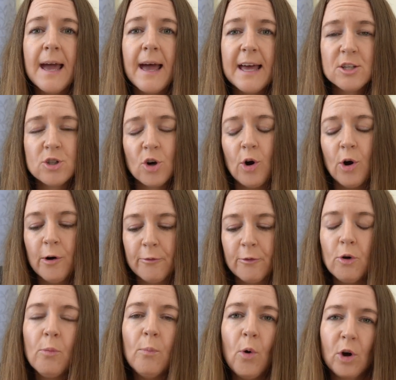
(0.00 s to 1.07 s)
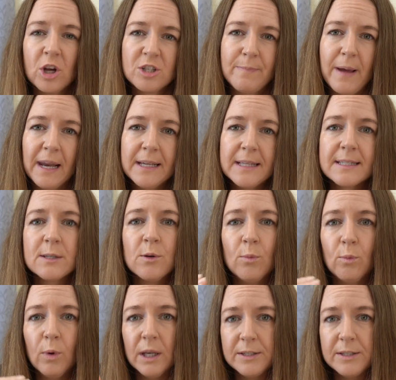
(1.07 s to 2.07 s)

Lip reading: as your overall mortgage balance will